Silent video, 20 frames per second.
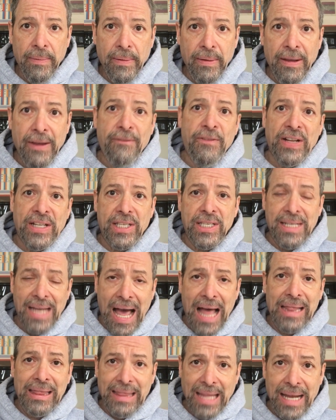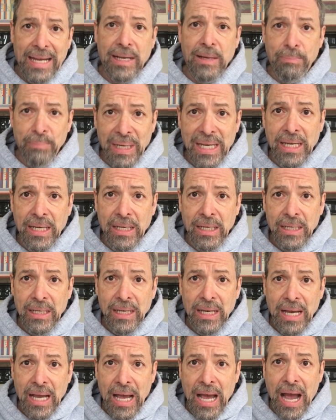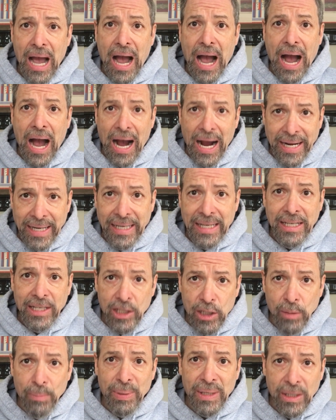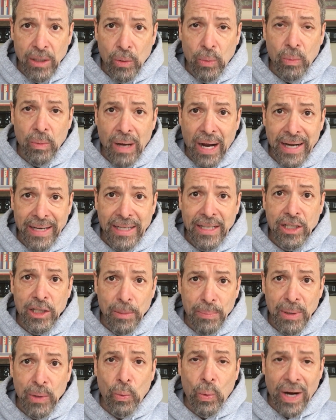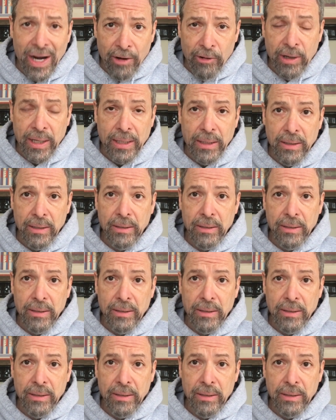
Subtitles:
If it's not like me, I need to be wary.